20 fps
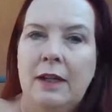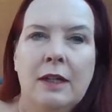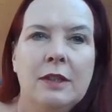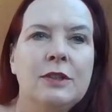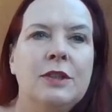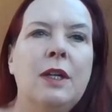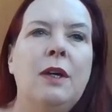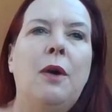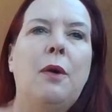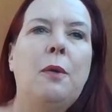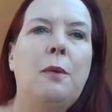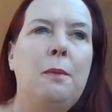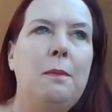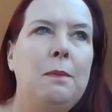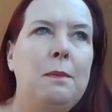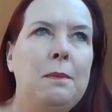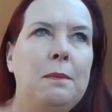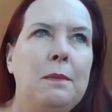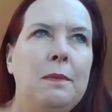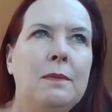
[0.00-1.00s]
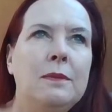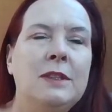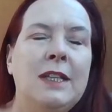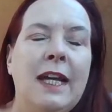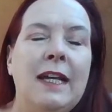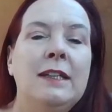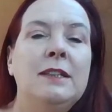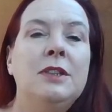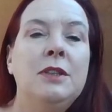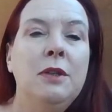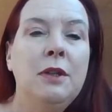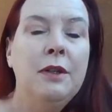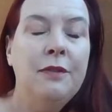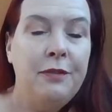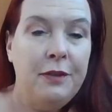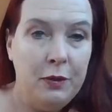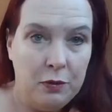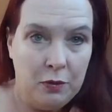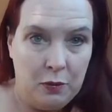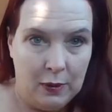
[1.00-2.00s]
So to answer a
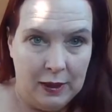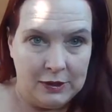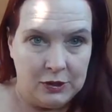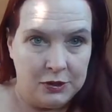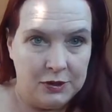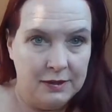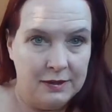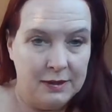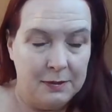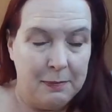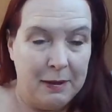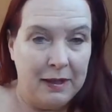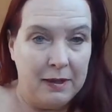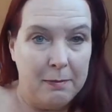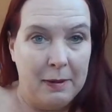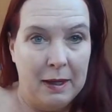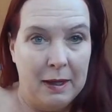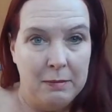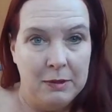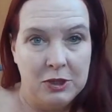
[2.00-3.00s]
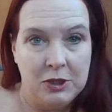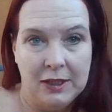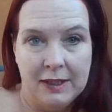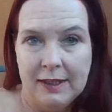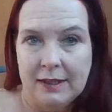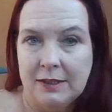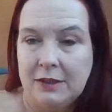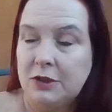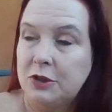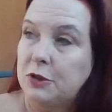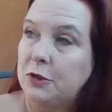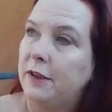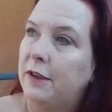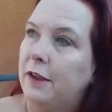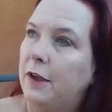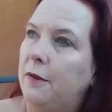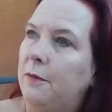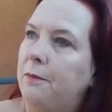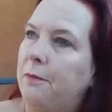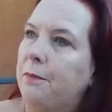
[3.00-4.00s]
few questions about the publishing industry,
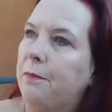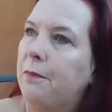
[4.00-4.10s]
though,